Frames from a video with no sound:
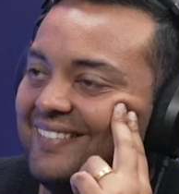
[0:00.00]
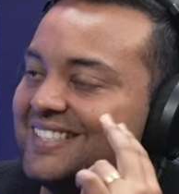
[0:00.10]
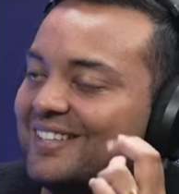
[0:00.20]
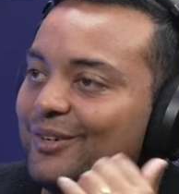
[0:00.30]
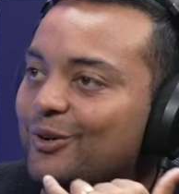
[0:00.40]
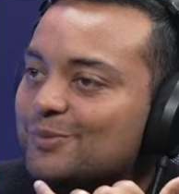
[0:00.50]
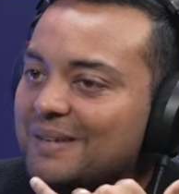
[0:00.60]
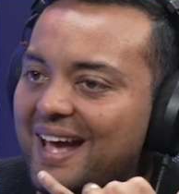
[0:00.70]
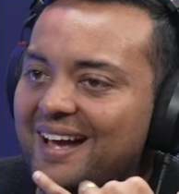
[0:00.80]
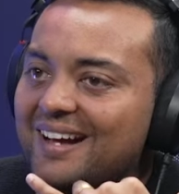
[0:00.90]
Like someone calls
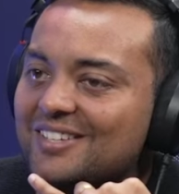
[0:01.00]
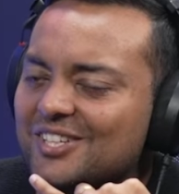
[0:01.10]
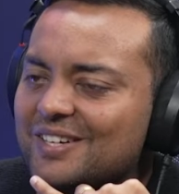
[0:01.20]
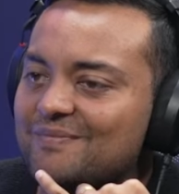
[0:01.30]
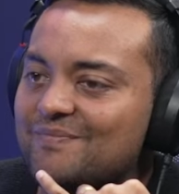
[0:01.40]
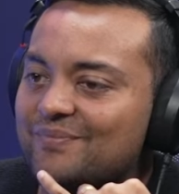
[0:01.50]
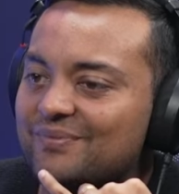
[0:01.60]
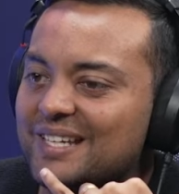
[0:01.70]
me, hey, Arj,